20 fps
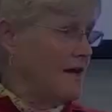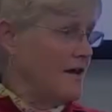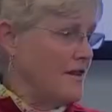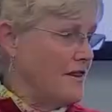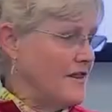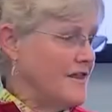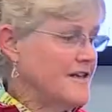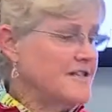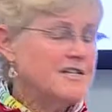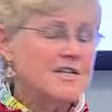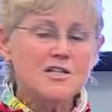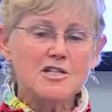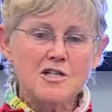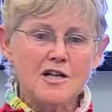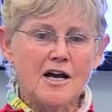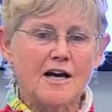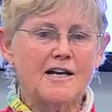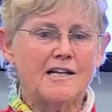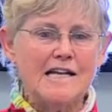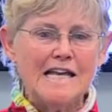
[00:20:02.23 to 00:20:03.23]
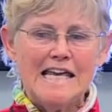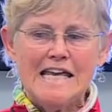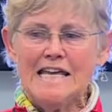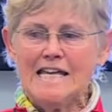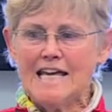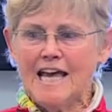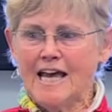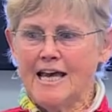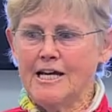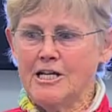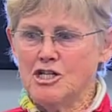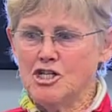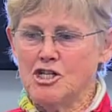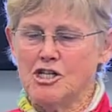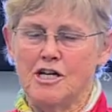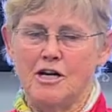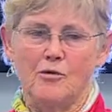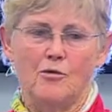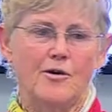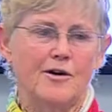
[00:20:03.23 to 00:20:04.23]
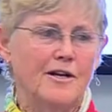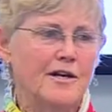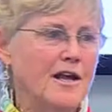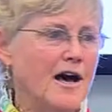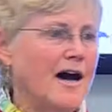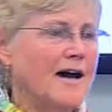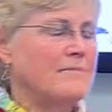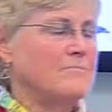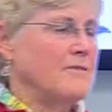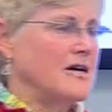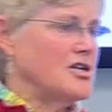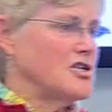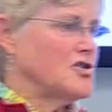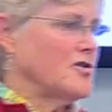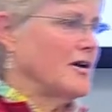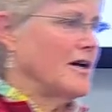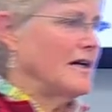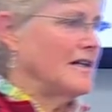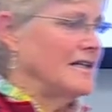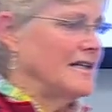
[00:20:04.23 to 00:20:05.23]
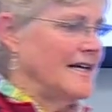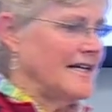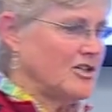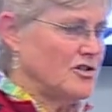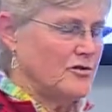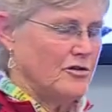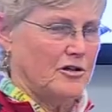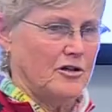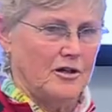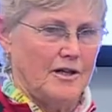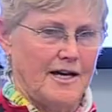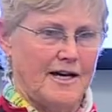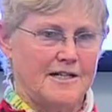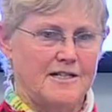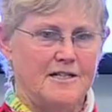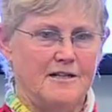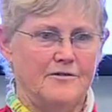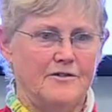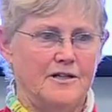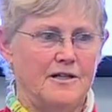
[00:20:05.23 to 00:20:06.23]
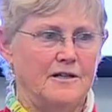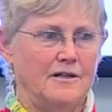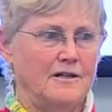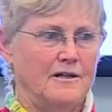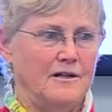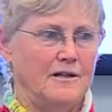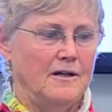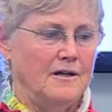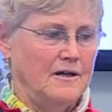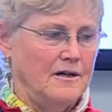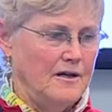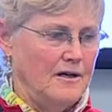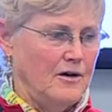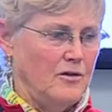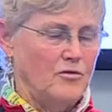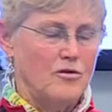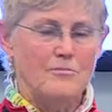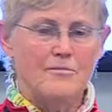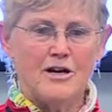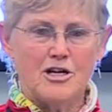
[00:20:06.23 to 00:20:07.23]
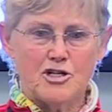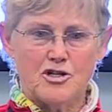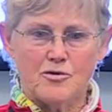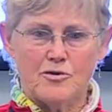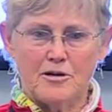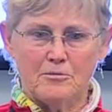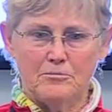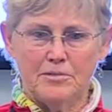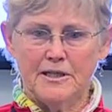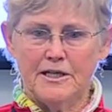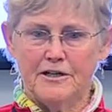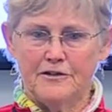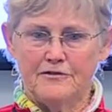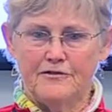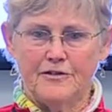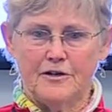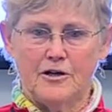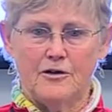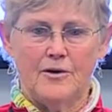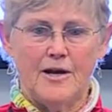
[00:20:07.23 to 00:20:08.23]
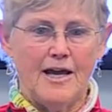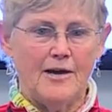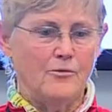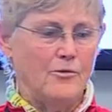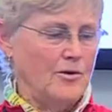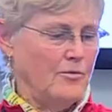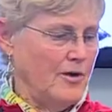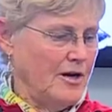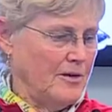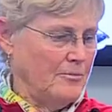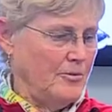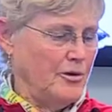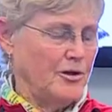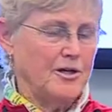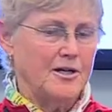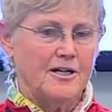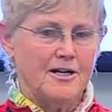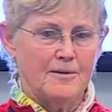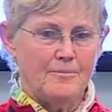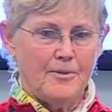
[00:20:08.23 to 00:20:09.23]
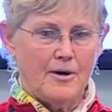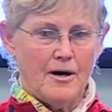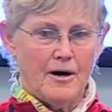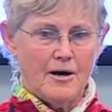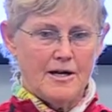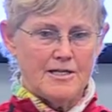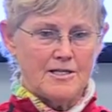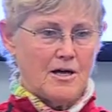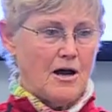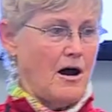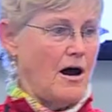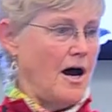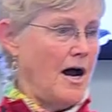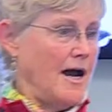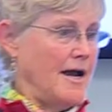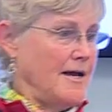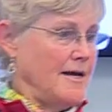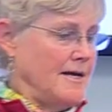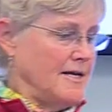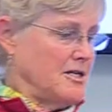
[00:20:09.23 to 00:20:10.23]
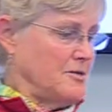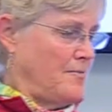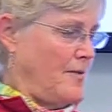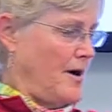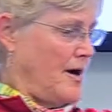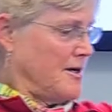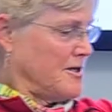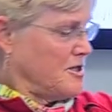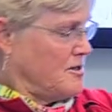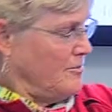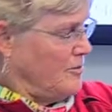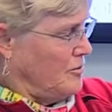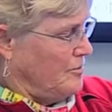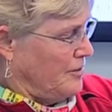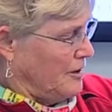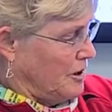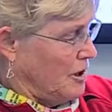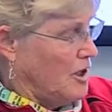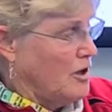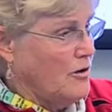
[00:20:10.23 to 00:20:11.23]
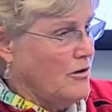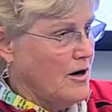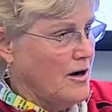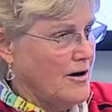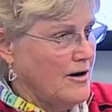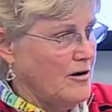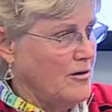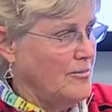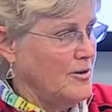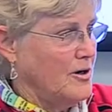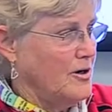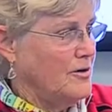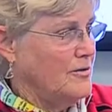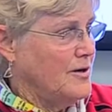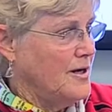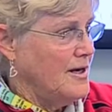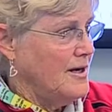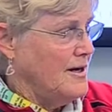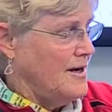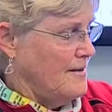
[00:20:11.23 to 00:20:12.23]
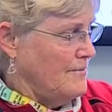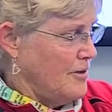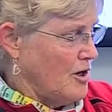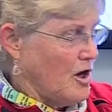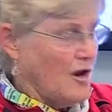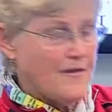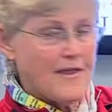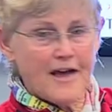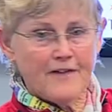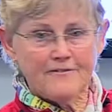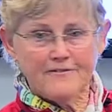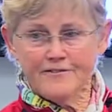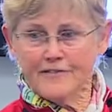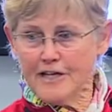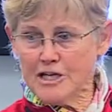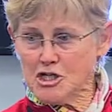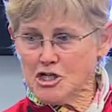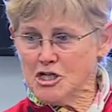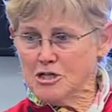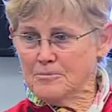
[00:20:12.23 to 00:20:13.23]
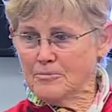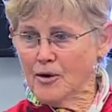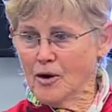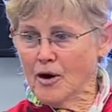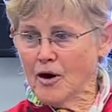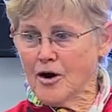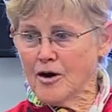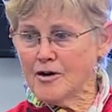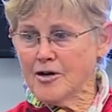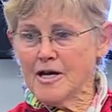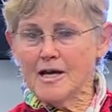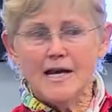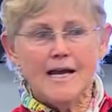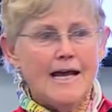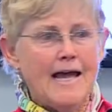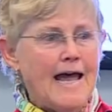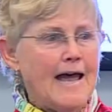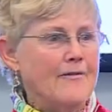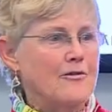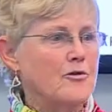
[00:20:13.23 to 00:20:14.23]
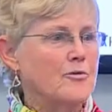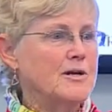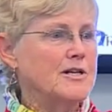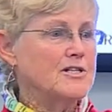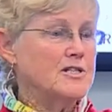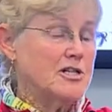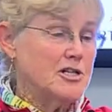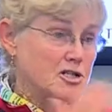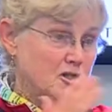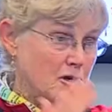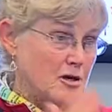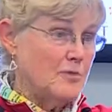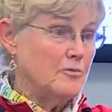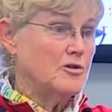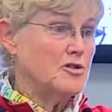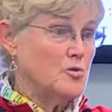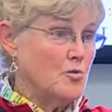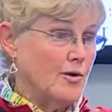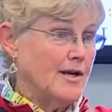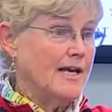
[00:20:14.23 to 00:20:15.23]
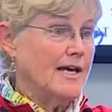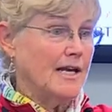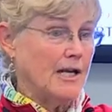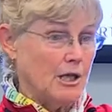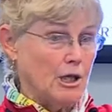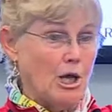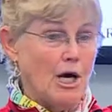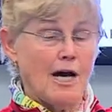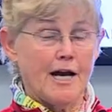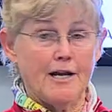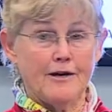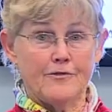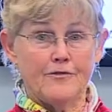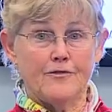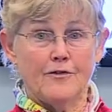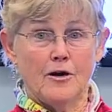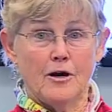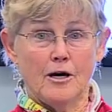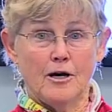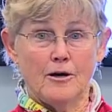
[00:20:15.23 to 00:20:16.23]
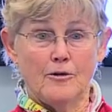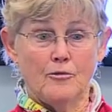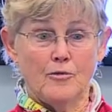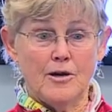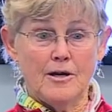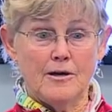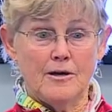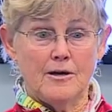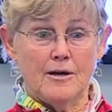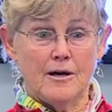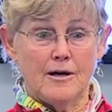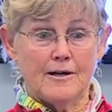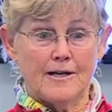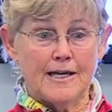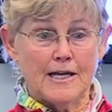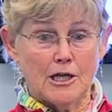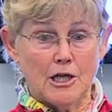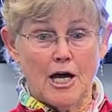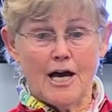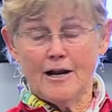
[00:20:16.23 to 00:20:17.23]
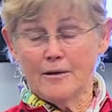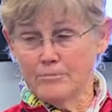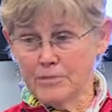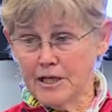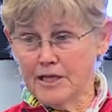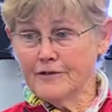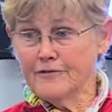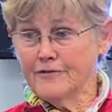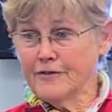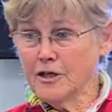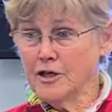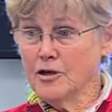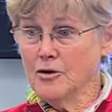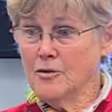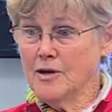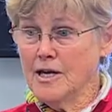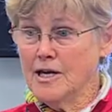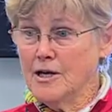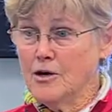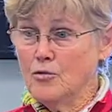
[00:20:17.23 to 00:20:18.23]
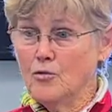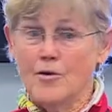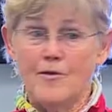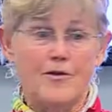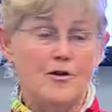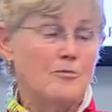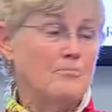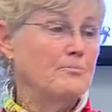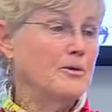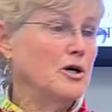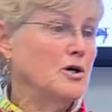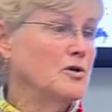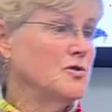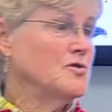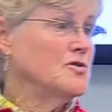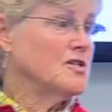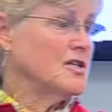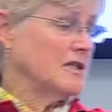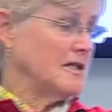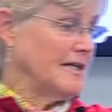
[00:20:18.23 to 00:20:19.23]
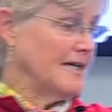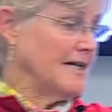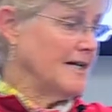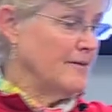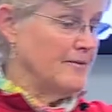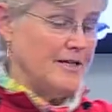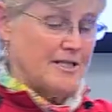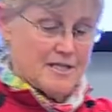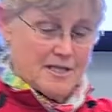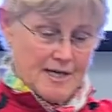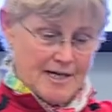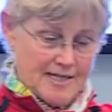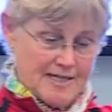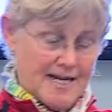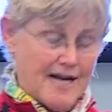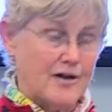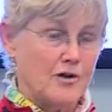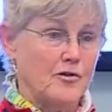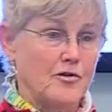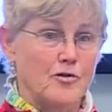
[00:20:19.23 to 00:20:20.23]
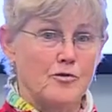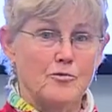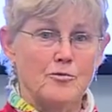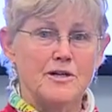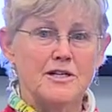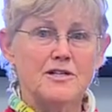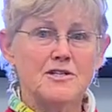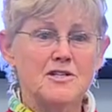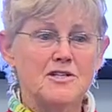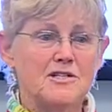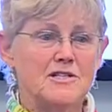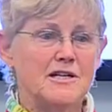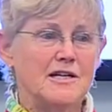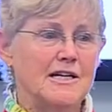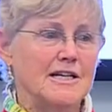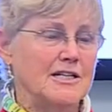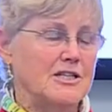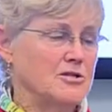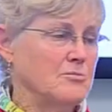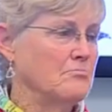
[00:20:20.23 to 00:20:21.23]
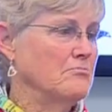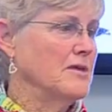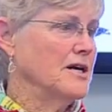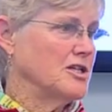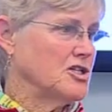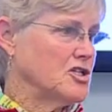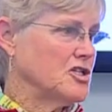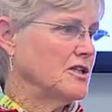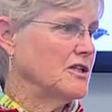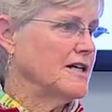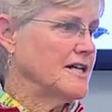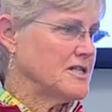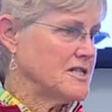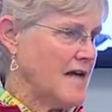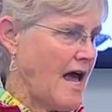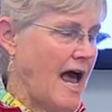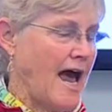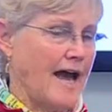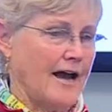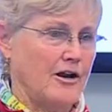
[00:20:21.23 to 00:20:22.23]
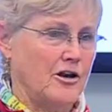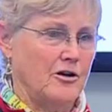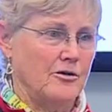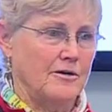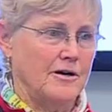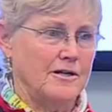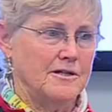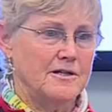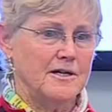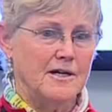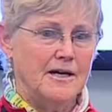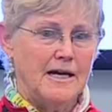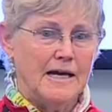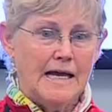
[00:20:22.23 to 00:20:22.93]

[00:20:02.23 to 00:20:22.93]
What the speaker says: This is not an EKG. We're not measuring electrical activity. We're measuring blood flow. And we want to put it up as high as possible below our elbow, but on that fleshy part. And the reason is we get a lot of blood flow. When there are bones and ligaments like down on the wrist, it's much less accurate.